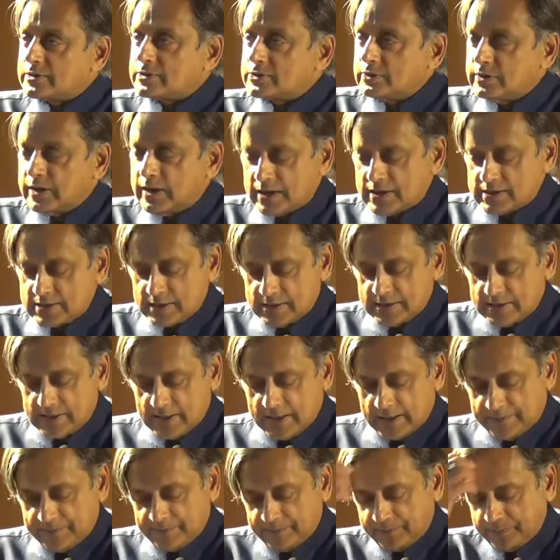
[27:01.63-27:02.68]
in today's
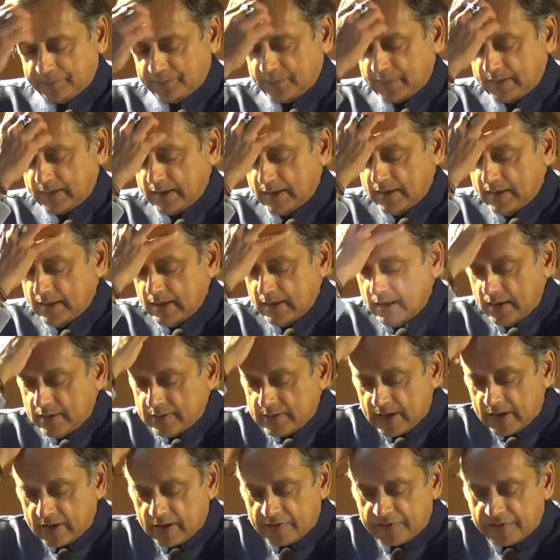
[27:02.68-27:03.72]
India?
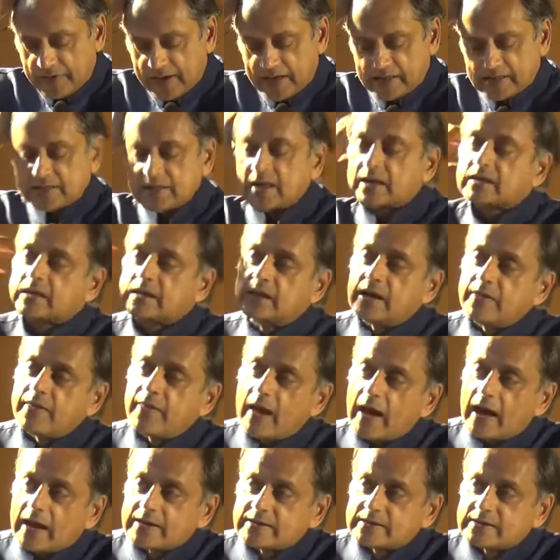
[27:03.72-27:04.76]
They reflect certainly
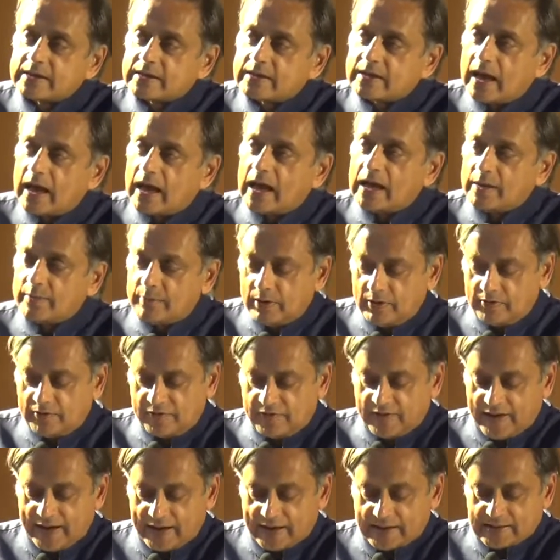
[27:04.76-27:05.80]
the undeniable
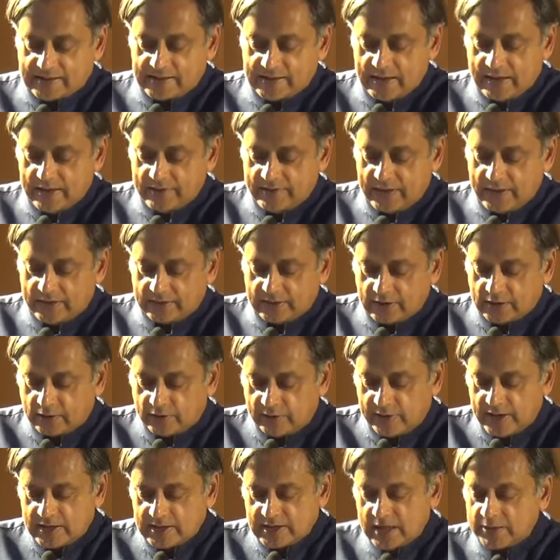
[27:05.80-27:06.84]
fact that the
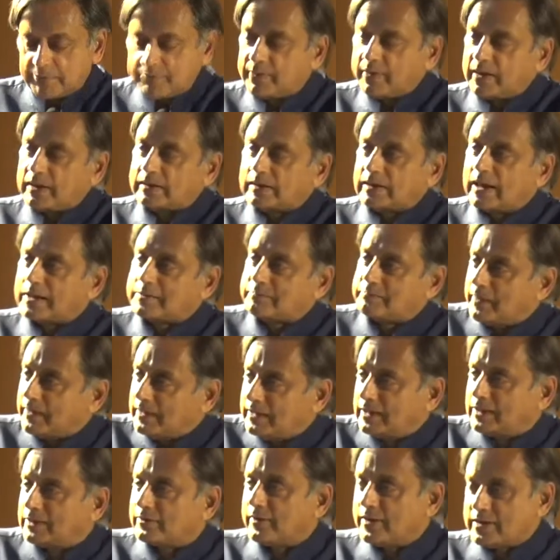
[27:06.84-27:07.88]
great epic, like
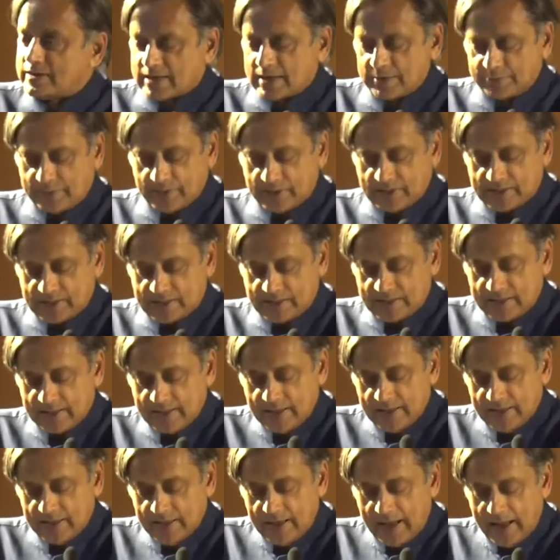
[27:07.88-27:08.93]
many great epics,
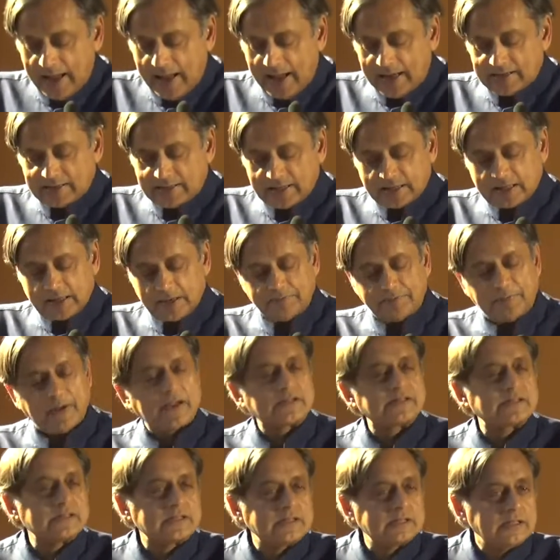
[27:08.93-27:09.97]
has the
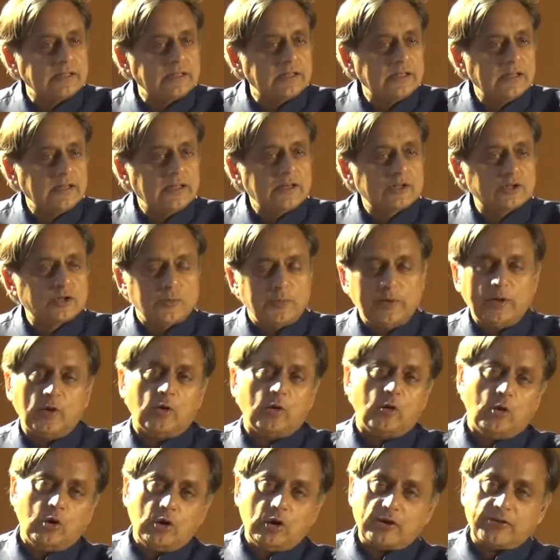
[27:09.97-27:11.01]
capacity to be
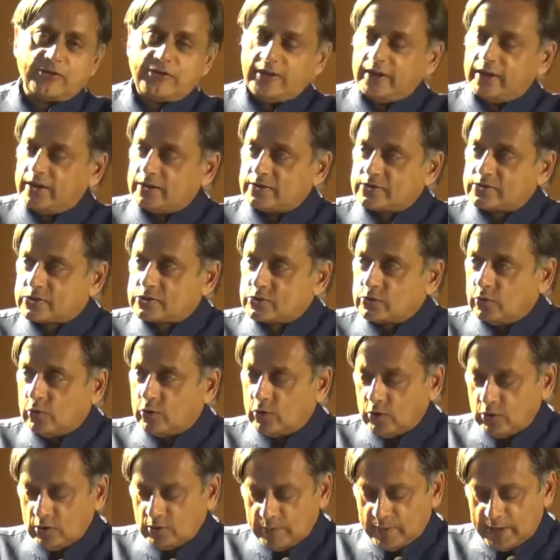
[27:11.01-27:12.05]
all things to
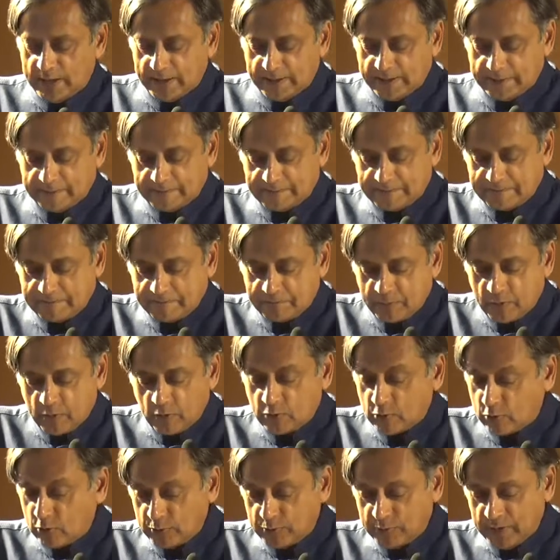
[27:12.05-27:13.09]
all men,
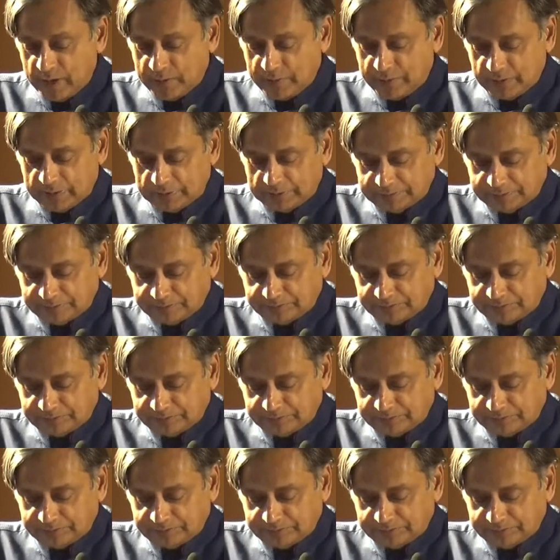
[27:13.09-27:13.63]
or all people.